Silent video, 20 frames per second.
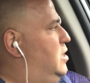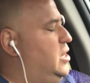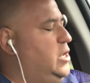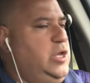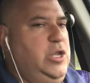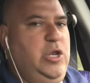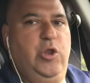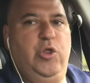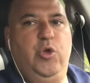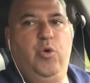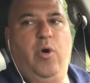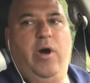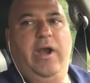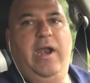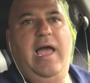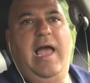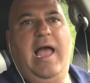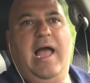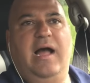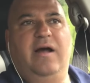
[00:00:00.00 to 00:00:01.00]
You know, you want
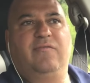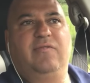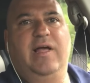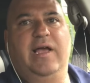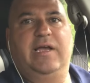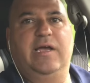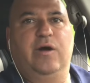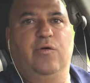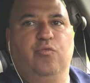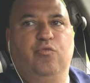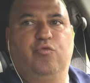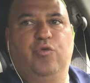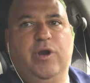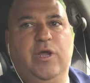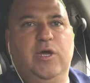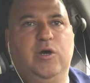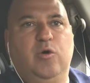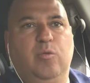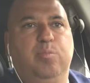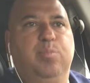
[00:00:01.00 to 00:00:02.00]
to have like a
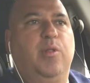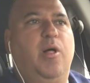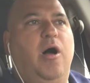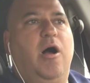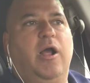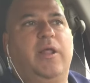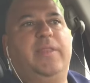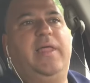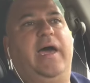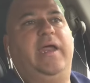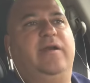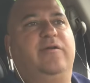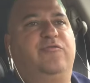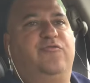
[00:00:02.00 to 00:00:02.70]
real blog, not a